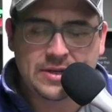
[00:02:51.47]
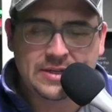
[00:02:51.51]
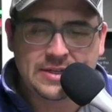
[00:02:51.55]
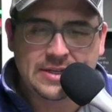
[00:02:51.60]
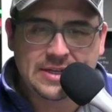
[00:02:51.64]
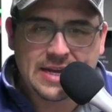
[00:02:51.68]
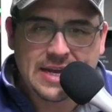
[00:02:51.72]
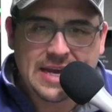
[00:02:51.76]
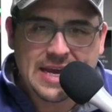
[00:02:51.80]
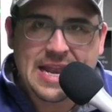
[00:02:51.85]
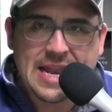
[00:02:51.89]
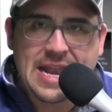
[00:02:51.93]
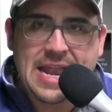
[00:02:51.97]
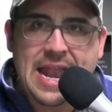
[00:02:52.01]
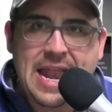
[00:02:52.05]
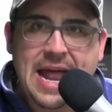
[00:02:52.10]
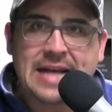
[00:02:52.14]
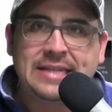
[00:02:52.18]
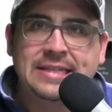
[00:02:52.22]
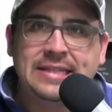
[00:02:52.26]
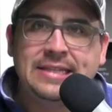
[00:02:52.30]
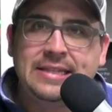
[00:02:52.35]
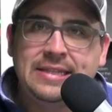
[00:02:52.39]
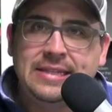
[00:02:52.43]
It's an
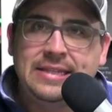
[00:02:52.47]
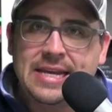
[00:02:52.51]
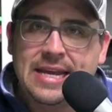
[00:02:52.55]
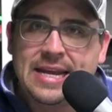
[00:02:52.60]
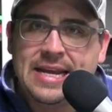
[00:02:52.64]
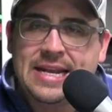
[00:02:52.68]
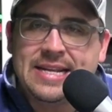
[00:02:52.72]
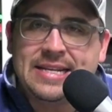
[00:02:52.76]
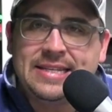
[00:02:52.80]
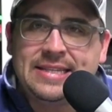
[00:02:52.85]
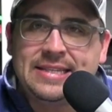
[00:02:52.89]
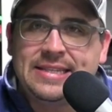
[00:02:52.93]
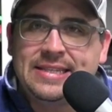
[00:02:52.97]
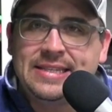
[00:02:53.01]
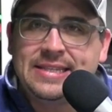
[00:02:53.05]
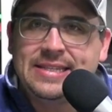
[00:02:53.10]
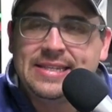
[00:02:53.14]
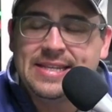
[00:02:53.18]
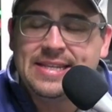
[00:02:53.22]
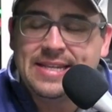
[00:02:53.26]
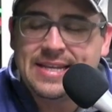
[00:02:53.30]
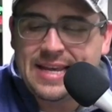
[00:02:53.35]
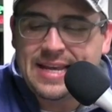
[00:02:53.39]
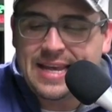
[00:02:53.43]

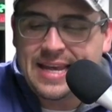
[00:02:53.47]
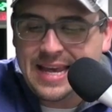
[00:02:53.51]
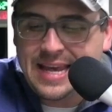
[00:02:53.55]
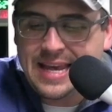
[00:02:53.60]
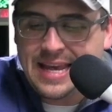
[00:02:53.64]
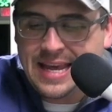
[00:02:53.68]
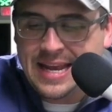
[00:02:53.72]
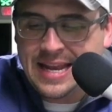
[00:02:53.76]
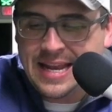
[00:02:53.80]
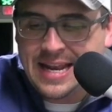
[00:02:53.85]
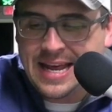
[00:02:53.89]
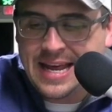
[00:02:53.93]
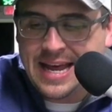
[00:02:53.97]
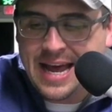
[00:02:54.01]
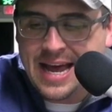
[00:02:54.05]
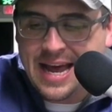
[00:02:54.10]
inestimable. You